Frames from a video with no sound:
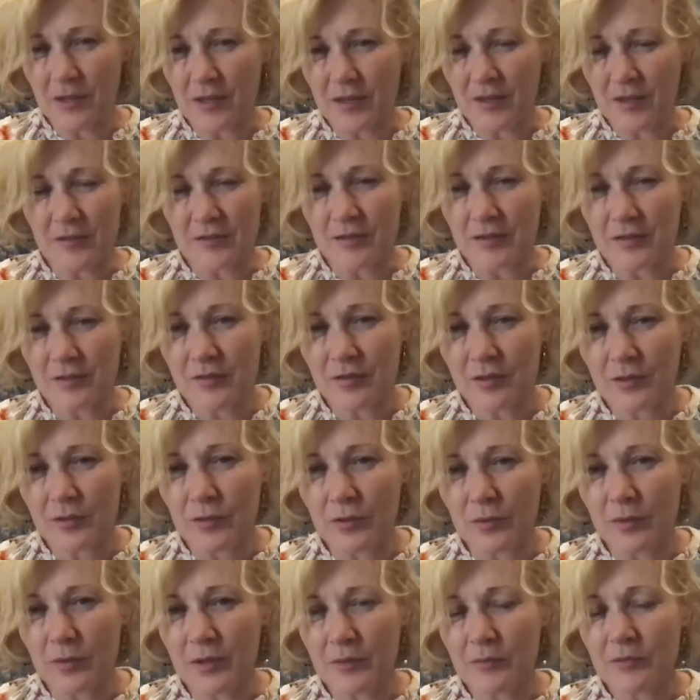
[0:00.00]

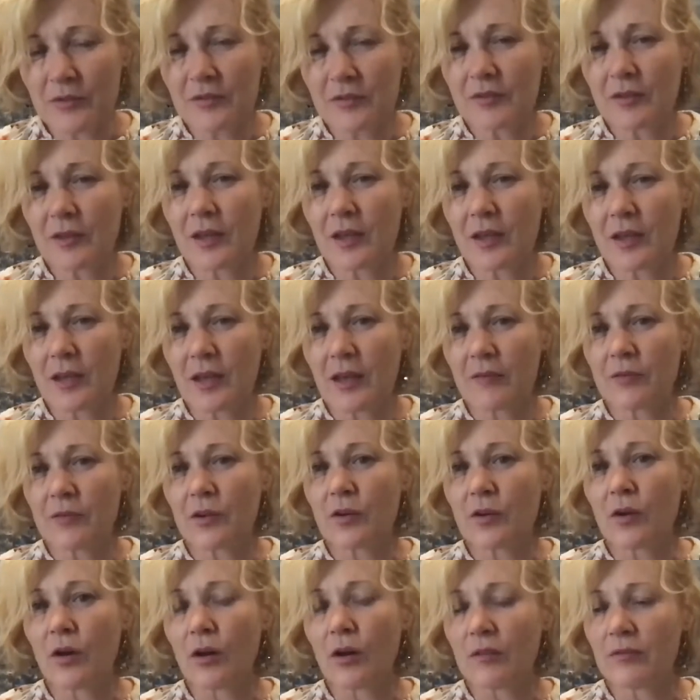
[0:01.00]
egotistical, but I'm just saying have the
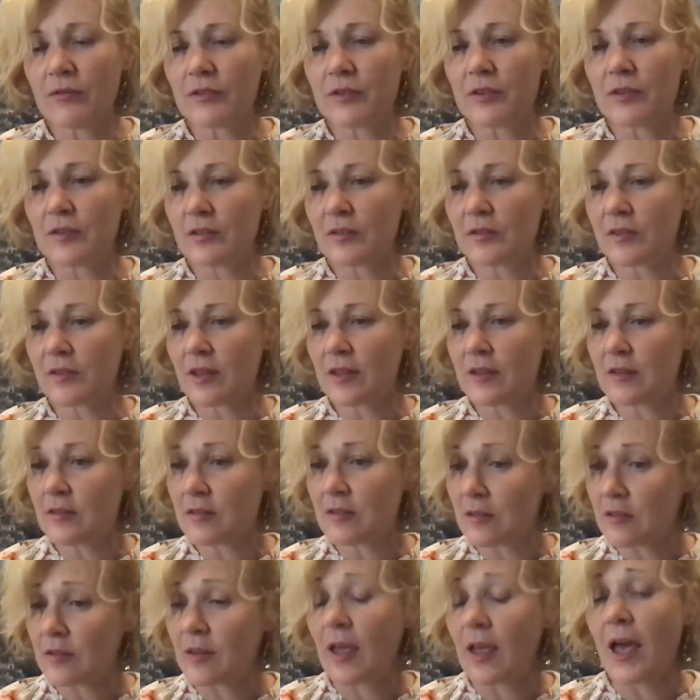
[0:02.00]
confidence to say, this
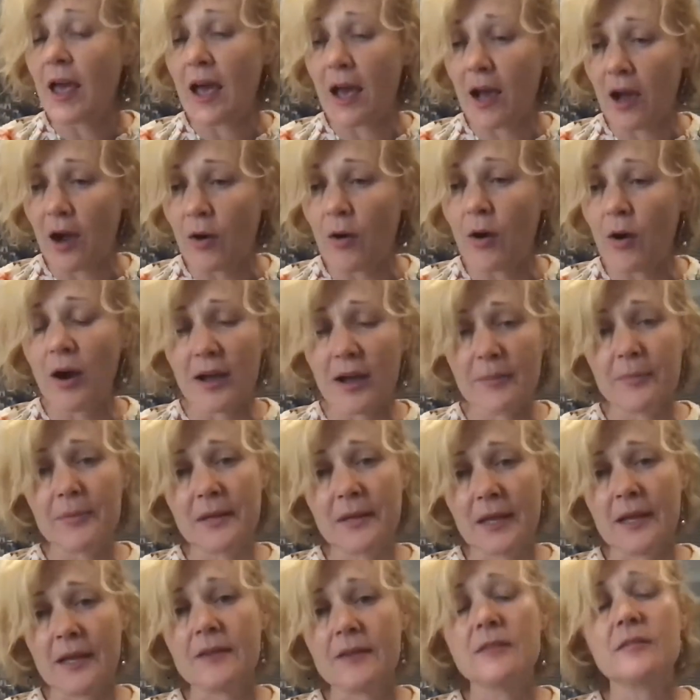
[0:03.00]
is how I
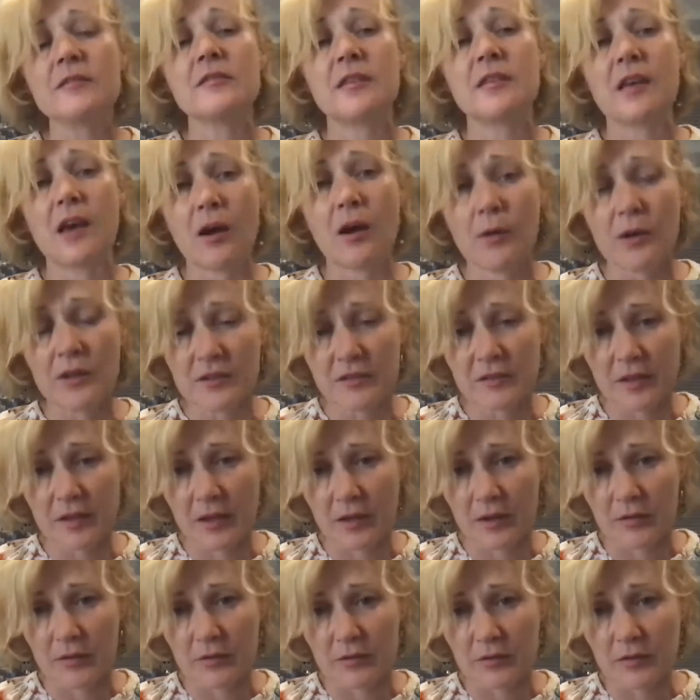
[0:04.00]
play, this is how I
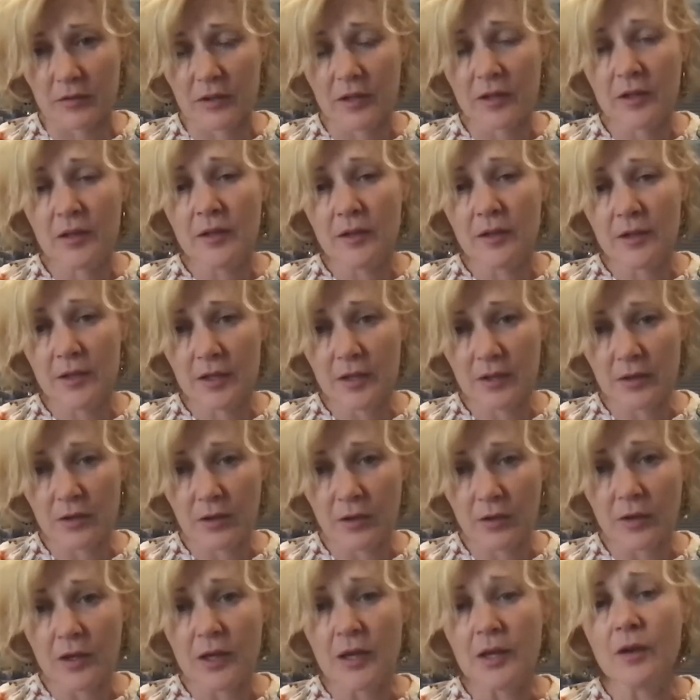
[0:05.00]
sound,
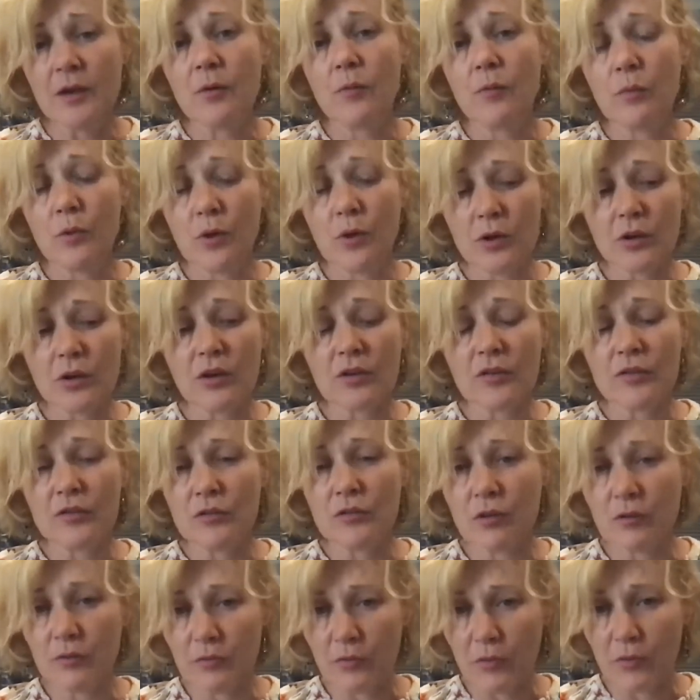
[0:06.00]
work on
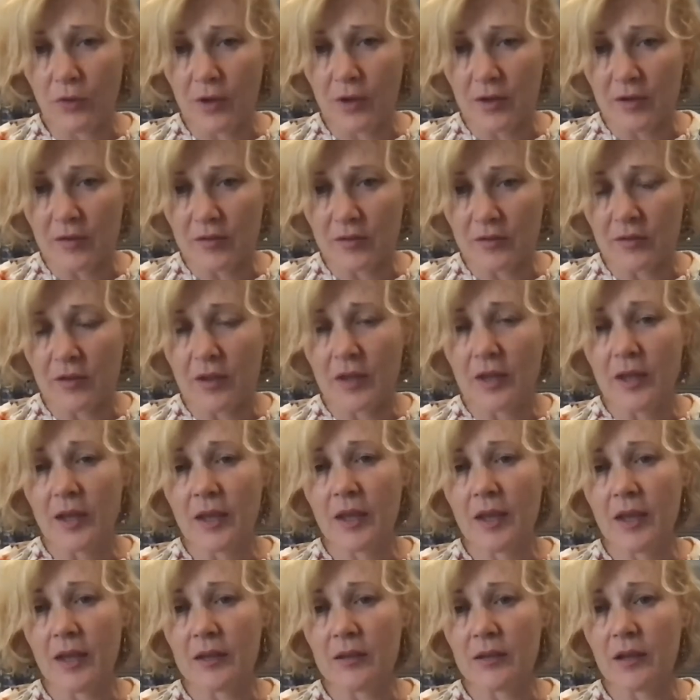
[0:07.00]
your voice
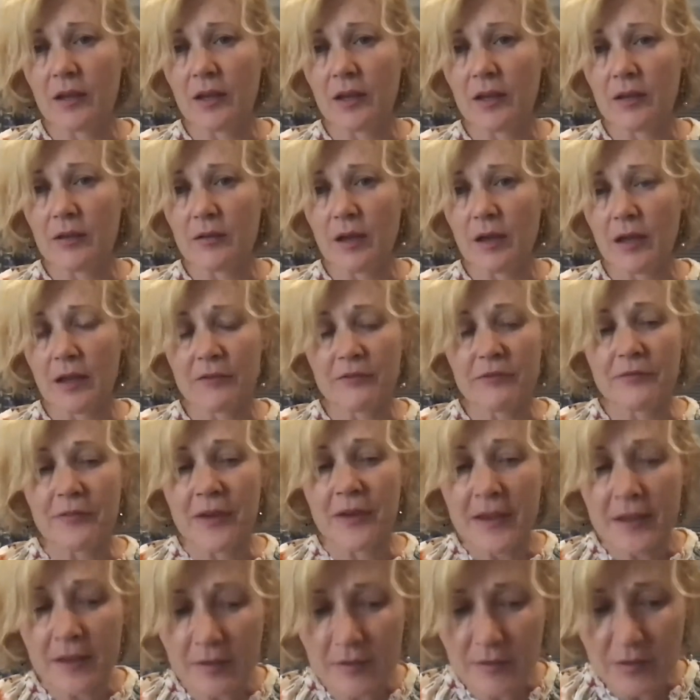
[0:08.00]
and
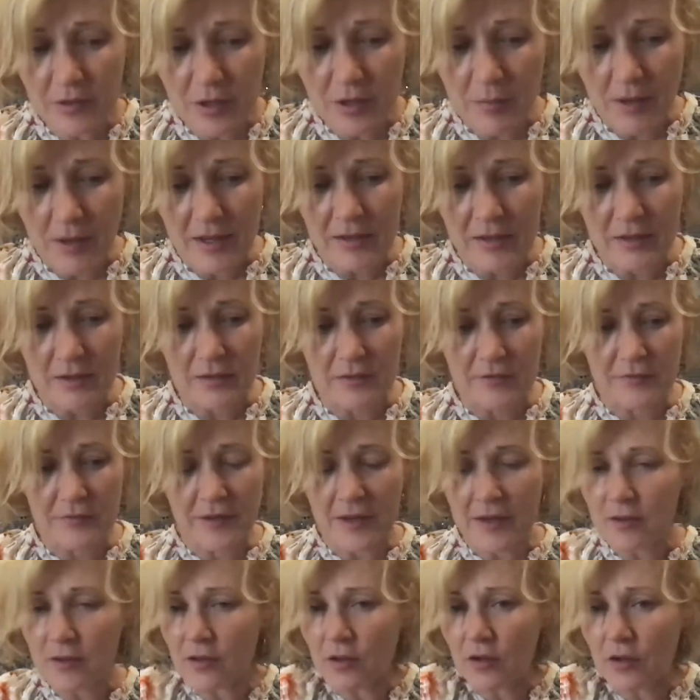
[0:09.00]
fake it till you make it.
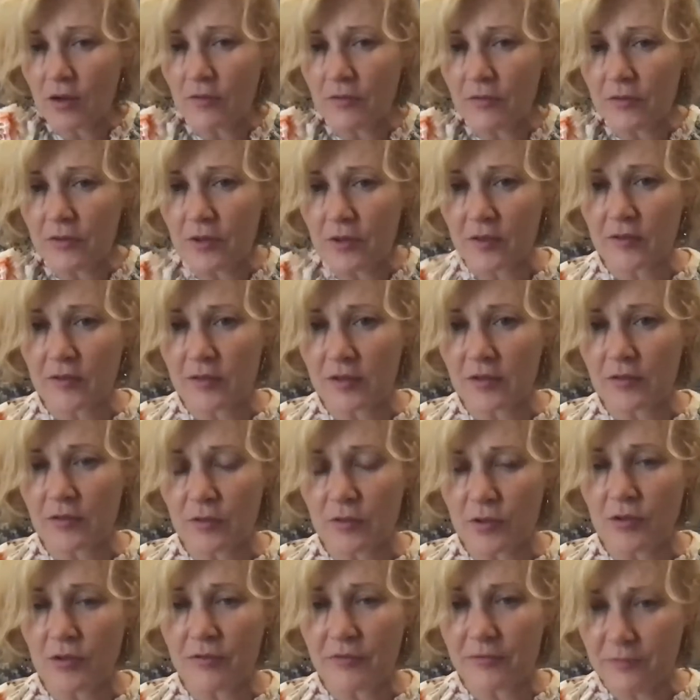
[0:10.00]
Fake the confidence until
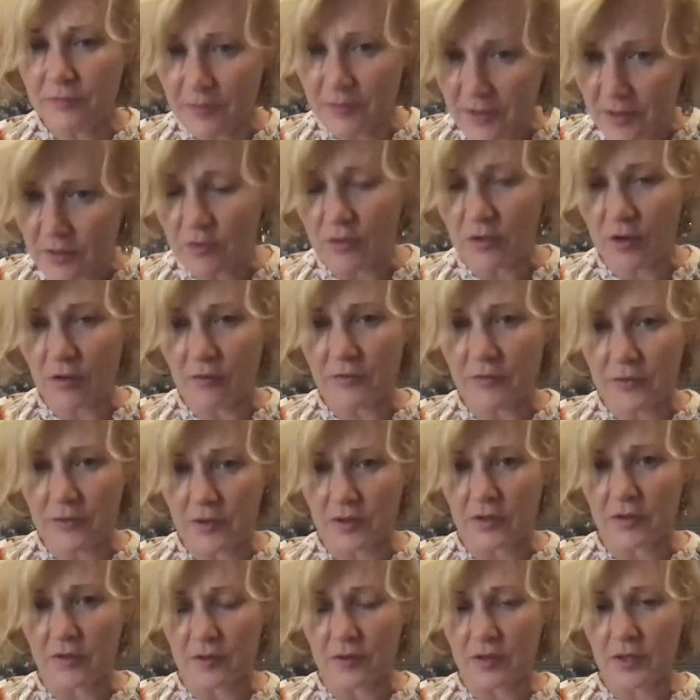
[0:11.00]
you feel
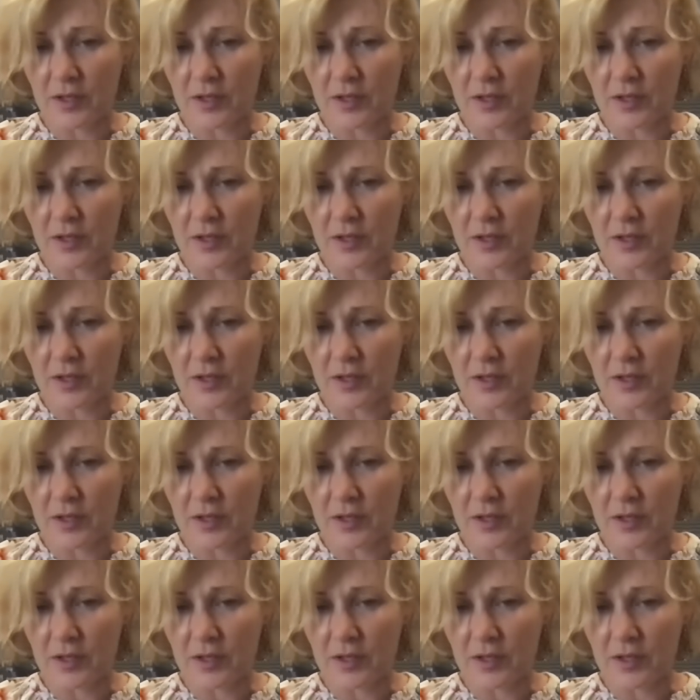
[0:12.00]
confident.